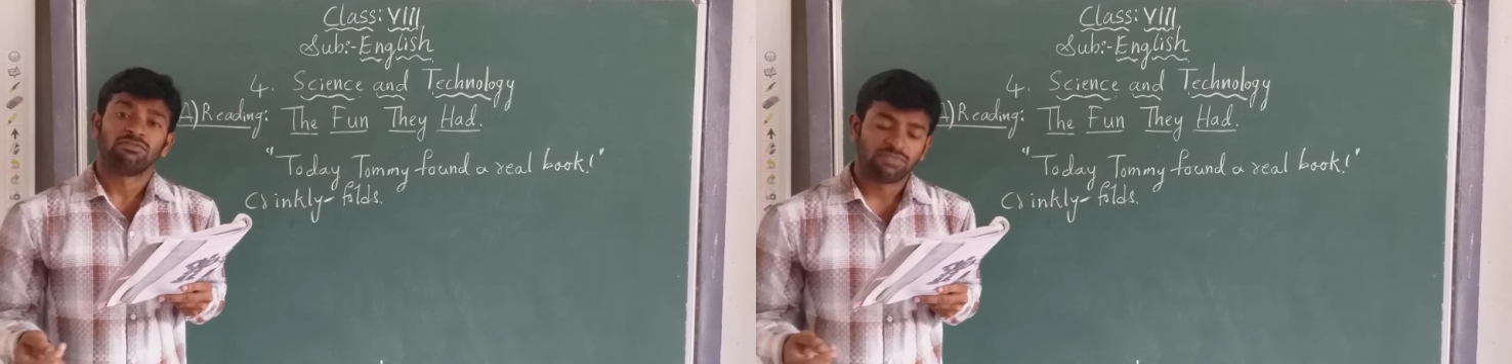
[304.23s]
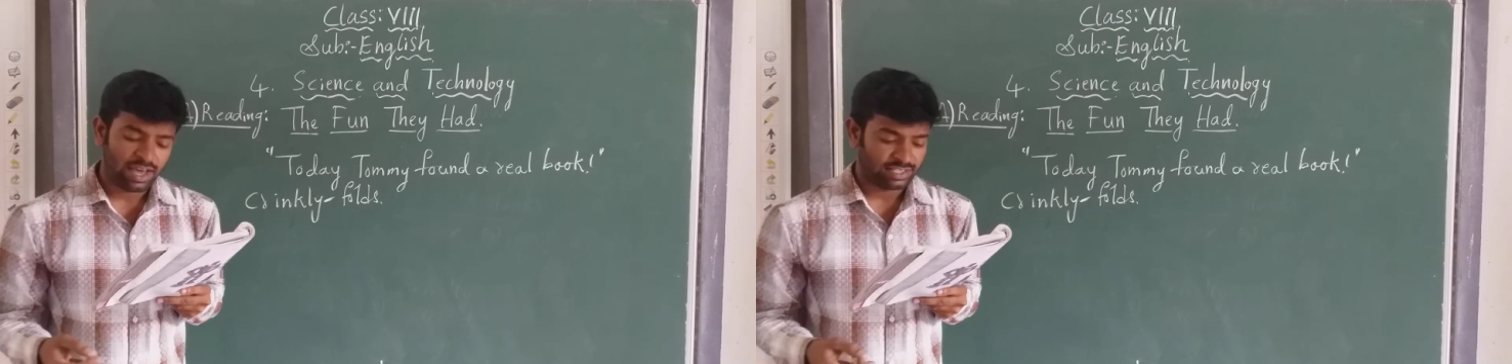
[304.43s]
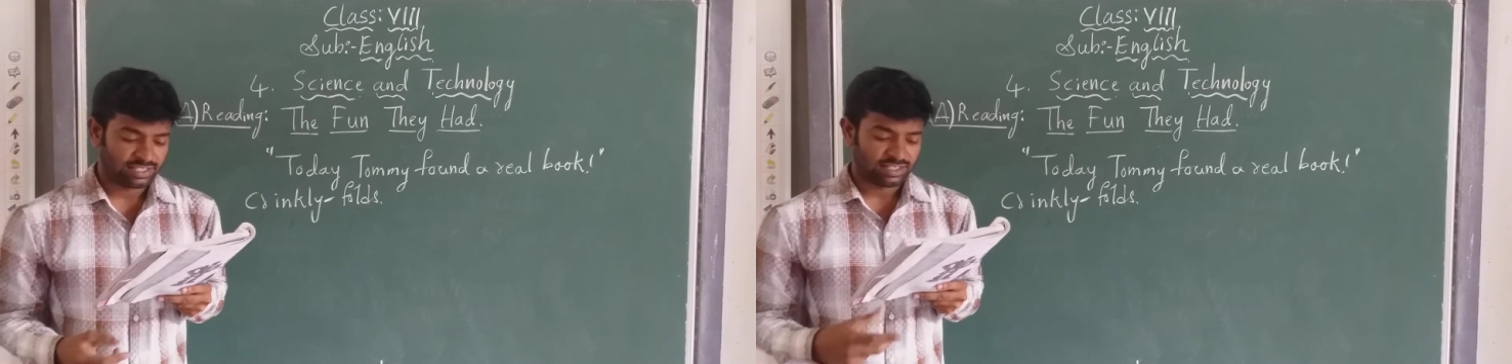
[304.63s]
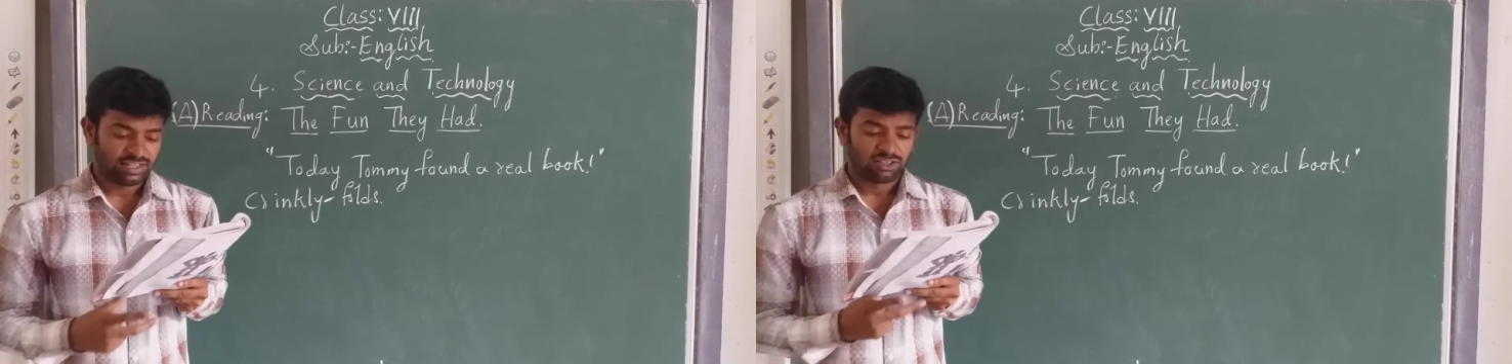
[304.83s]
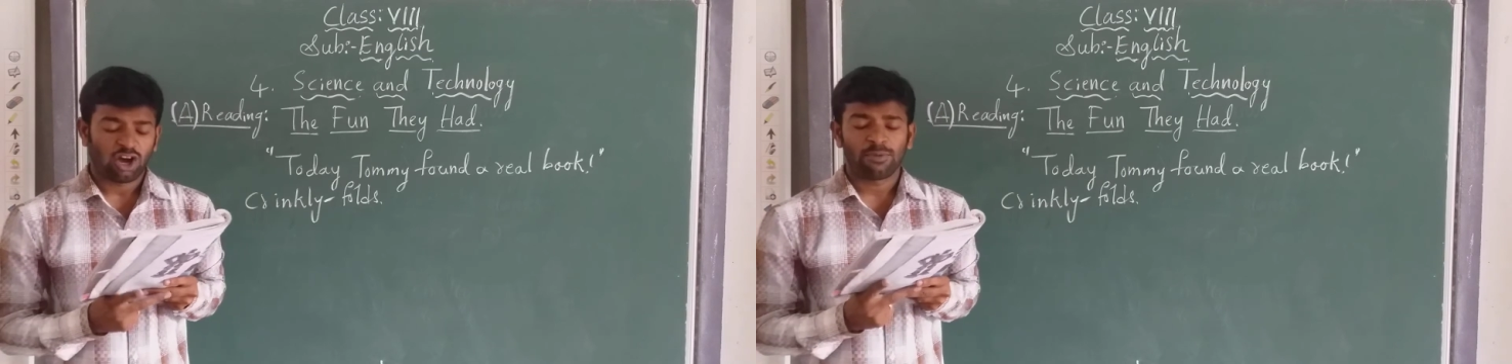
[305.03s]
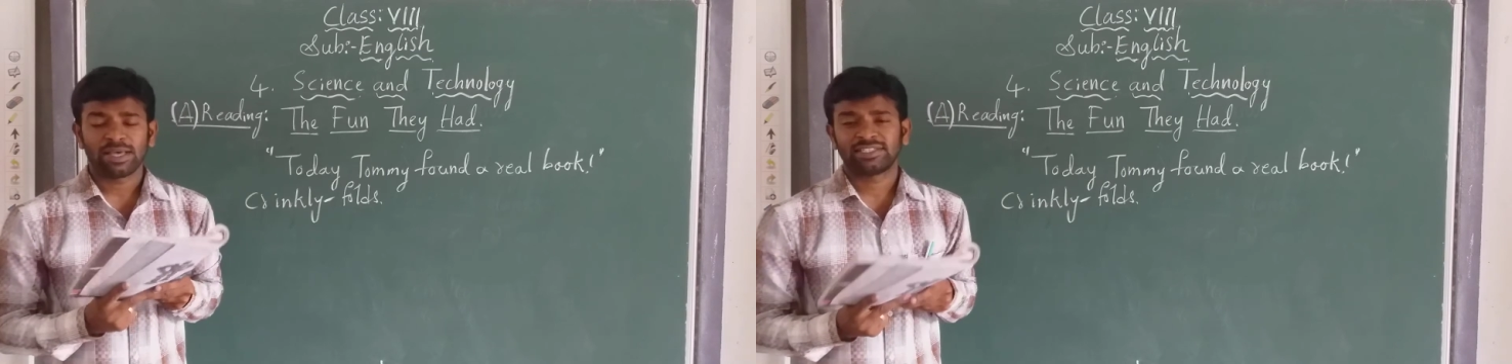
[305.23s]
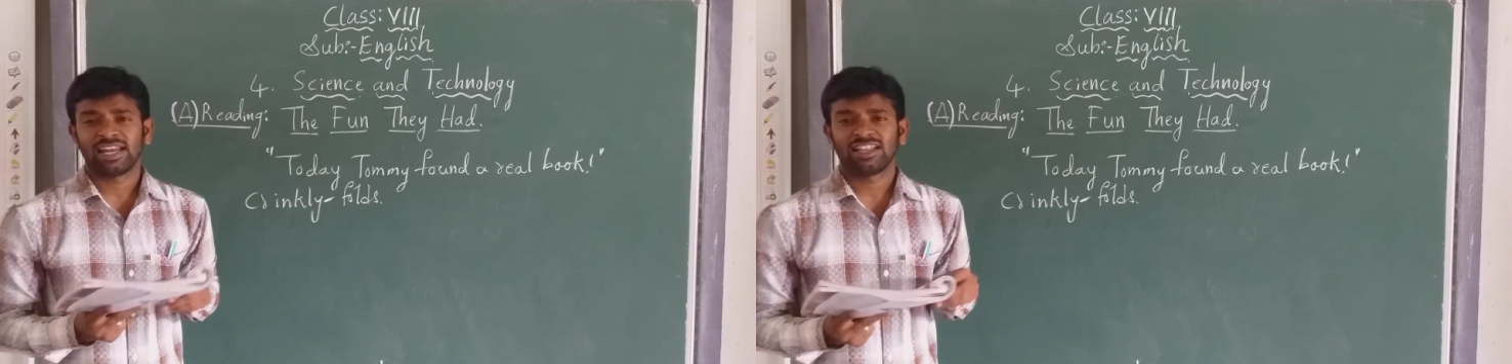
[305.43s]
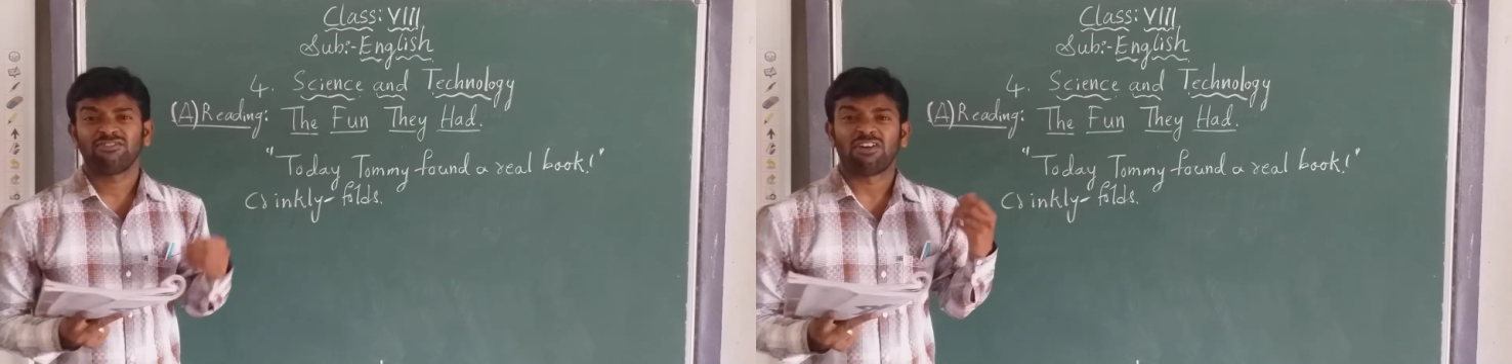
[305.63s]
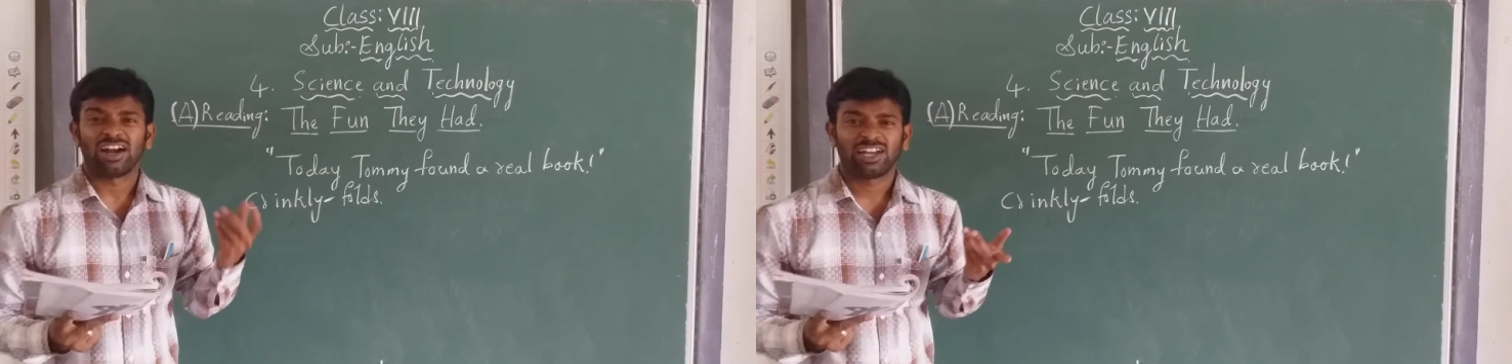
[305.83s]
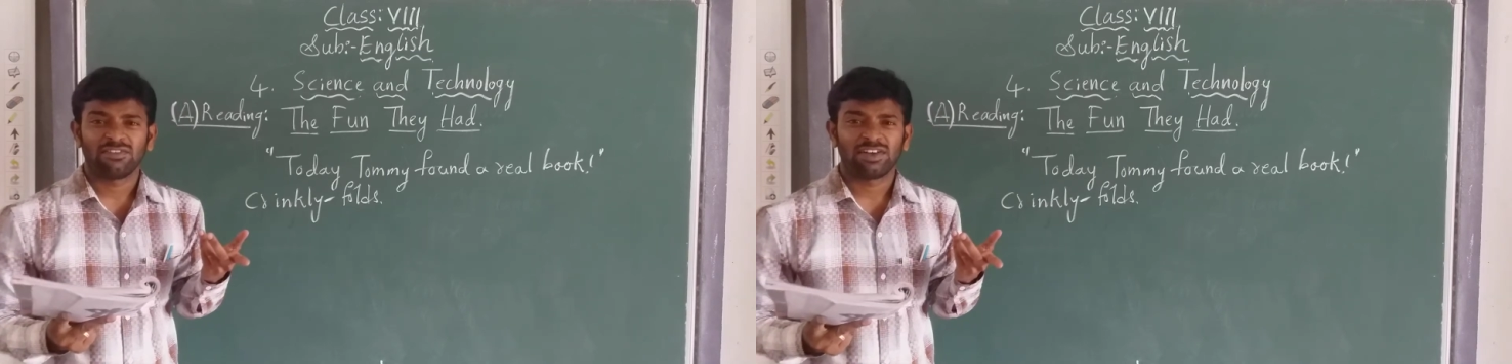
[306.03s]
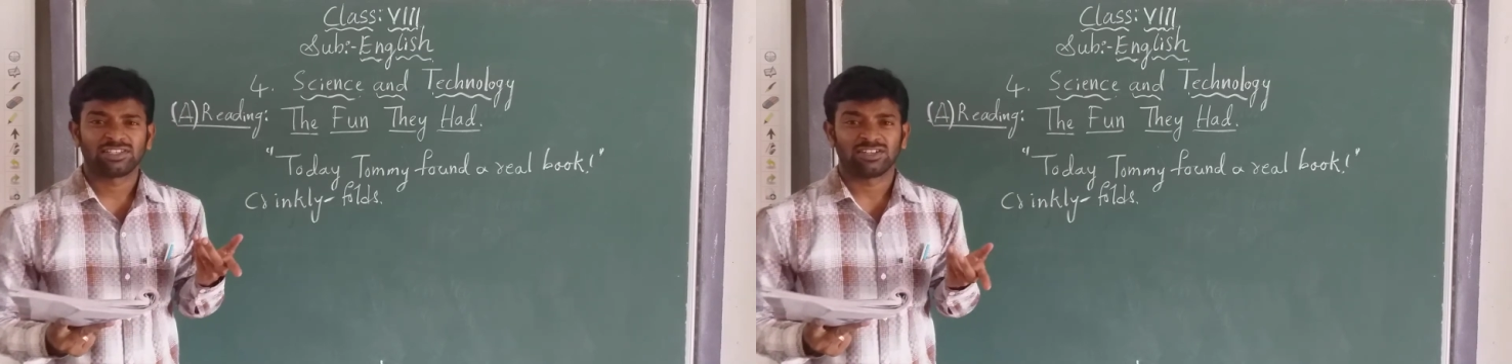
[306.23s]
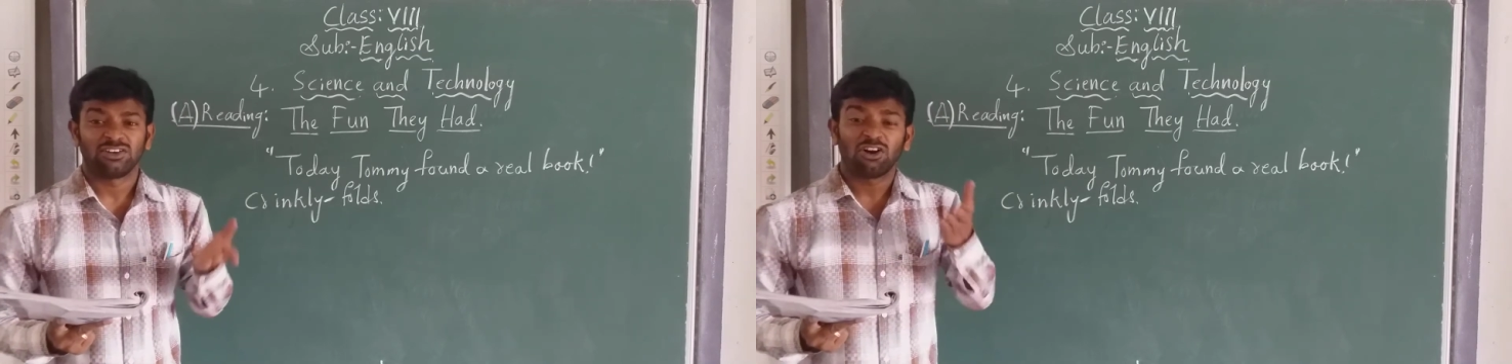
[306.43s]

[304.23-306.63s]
waste. Tommy is telling them what a waste.